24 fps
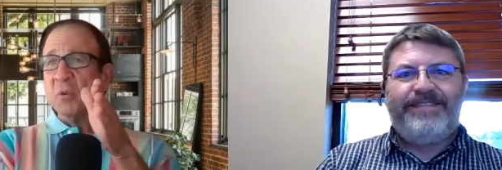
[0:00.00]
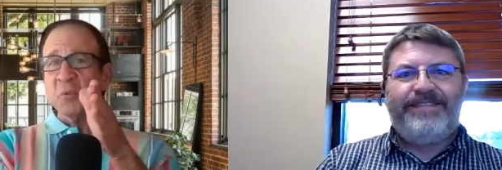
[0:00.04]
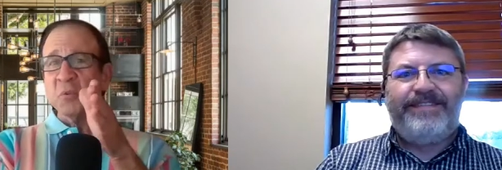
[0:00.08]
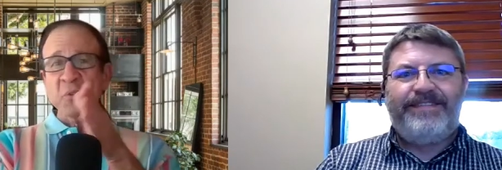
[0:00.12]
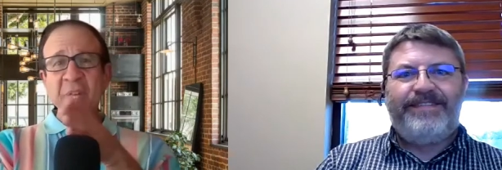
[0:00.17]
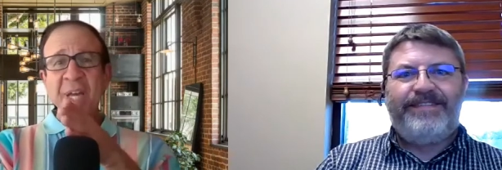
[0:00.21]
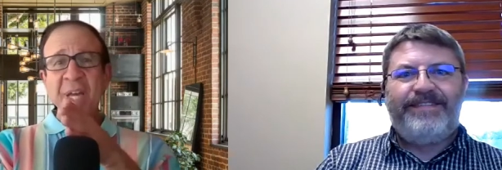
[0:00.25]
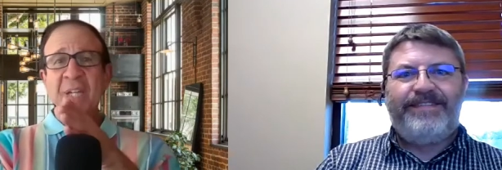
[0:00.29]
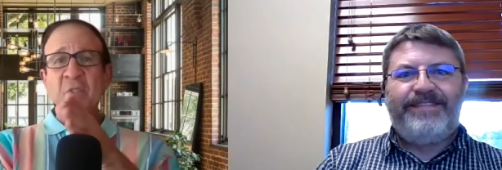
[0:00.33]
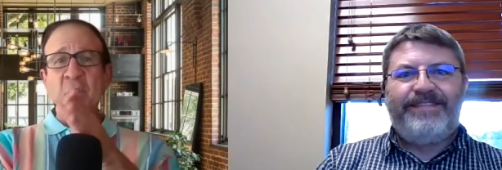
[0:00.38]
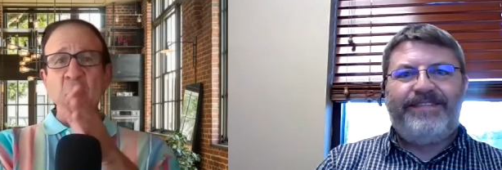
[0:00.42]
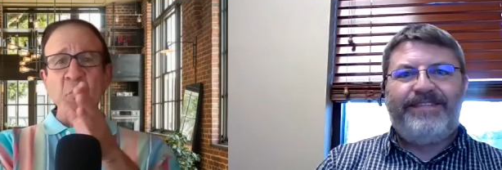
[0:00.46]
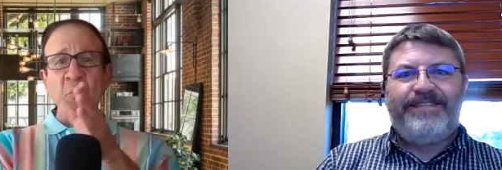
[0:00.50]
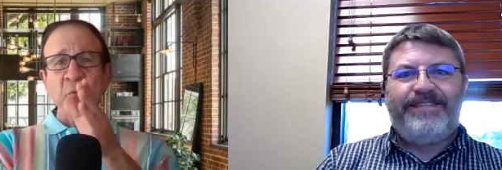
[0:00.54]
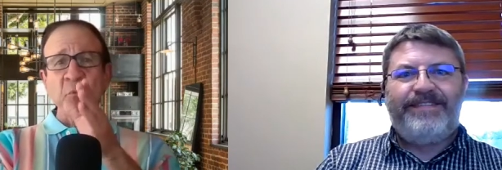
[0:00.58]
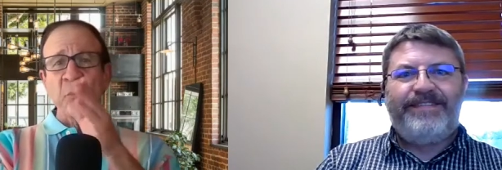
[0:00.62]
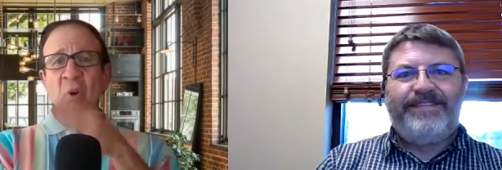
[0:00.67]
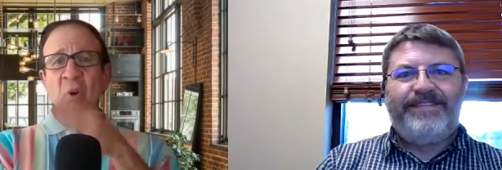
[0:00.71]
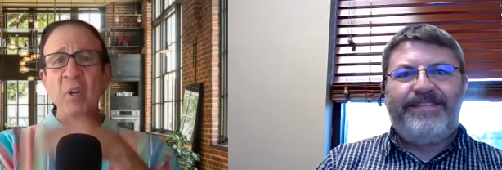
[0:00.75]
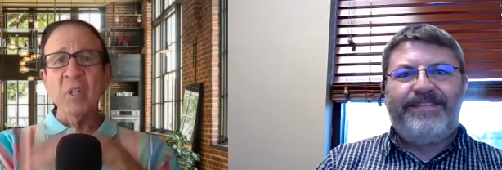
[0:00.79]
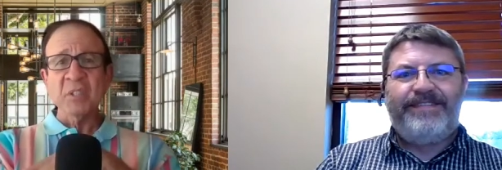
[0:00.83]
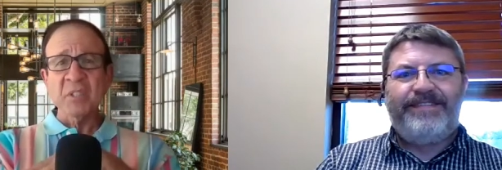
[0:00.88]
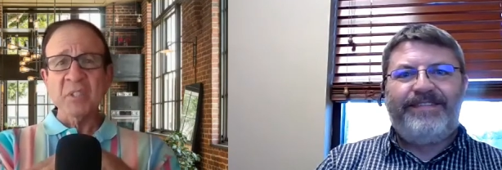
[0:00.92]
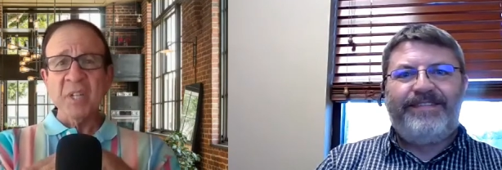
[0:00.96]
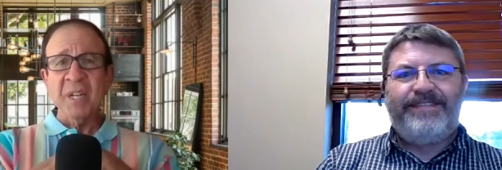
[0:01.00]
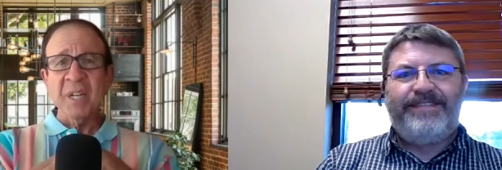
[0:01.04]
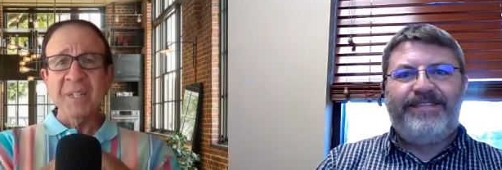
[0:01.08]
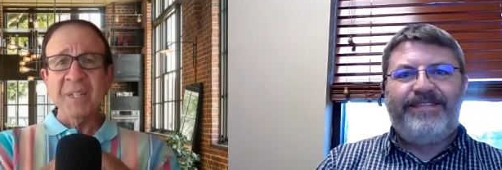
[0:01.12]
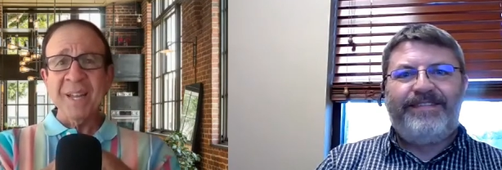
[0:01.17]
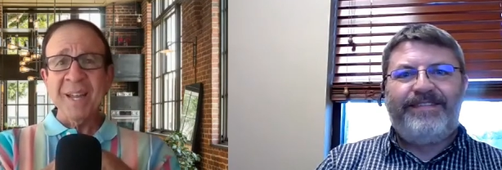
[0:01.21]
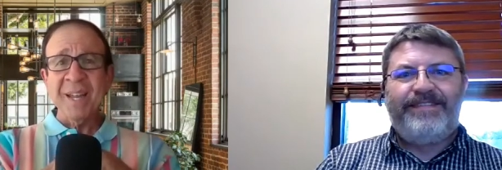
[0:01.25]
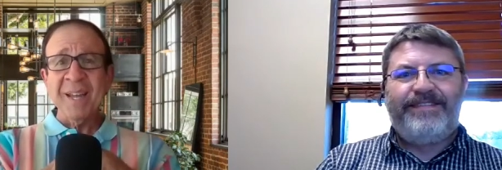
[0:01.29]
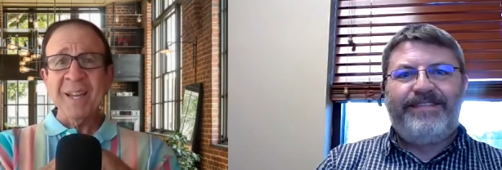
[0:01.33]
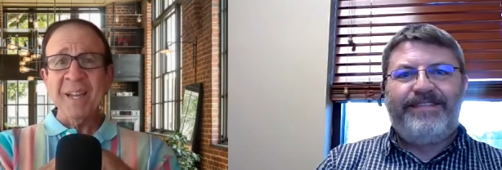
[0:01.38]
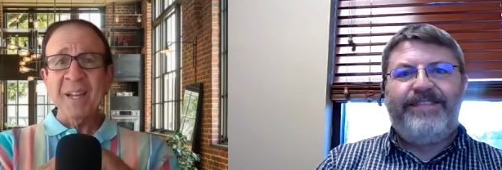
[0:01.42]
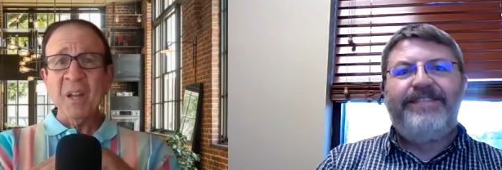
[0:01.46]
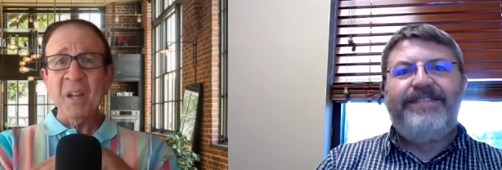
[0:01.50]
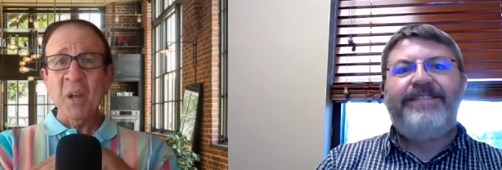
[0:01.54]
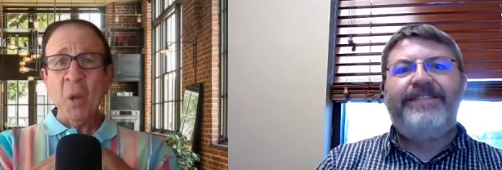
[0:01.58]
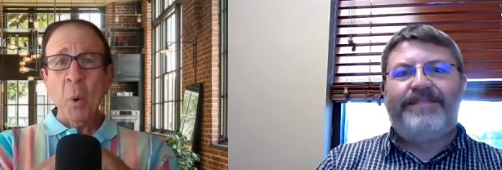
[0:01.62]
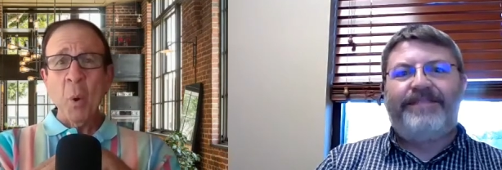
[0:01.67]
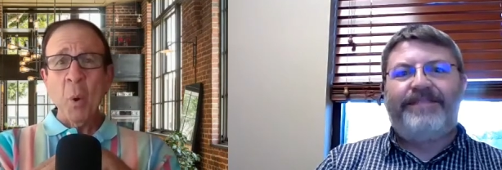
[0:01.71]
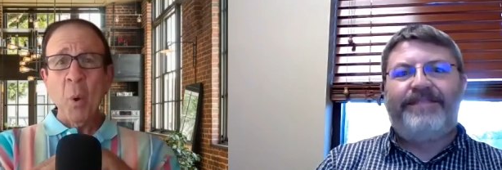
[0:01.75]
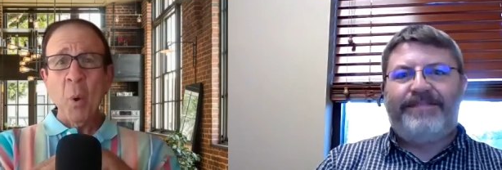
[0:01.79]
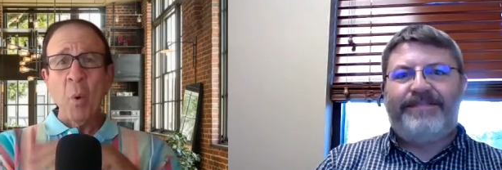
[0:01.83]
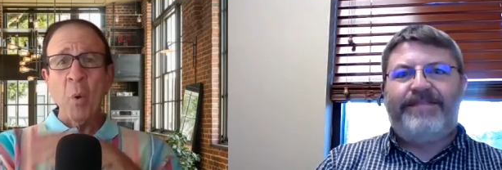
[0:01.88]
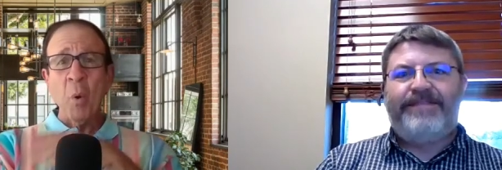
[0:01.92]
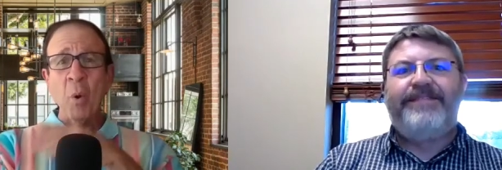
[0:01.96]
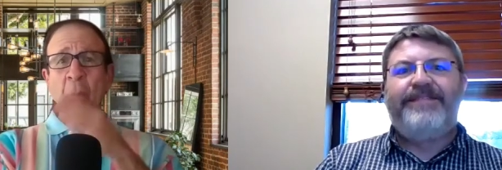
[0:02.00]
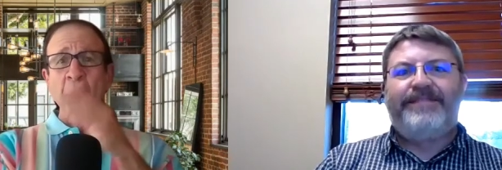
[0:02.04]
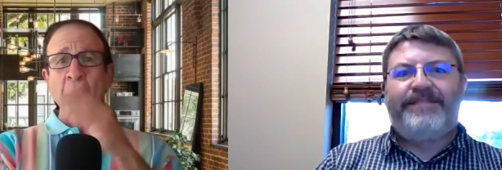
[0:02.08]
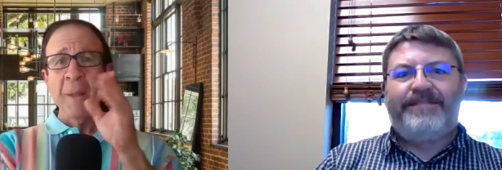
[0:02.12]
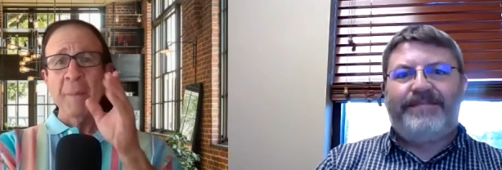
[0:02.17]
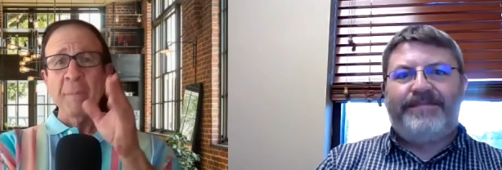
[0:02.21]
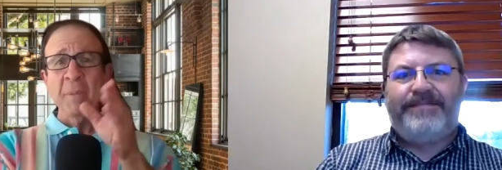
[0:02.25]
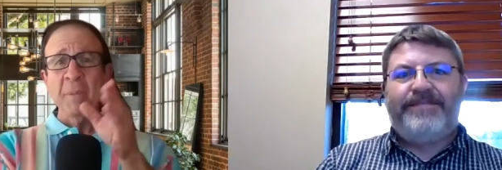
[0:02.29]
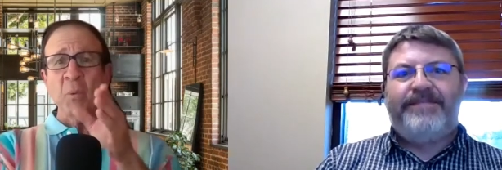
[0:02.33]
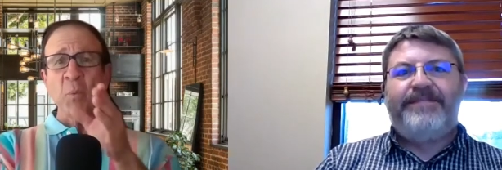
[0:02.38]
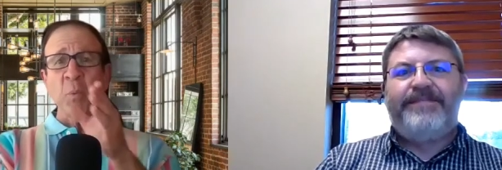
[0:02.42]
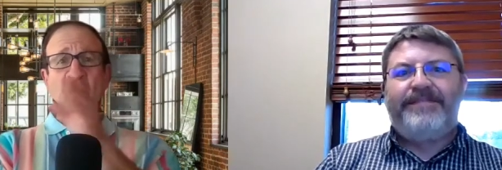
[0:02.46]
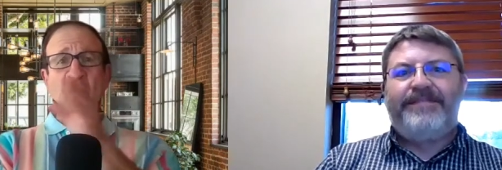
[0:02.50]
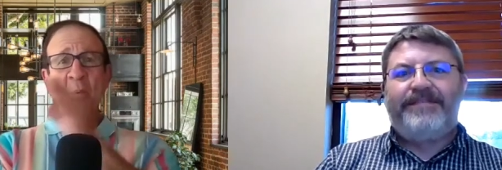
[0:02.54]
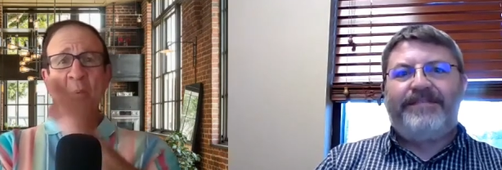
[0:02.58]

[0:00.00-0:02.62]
Speaker 1: scheduled for a Sunday or maybe we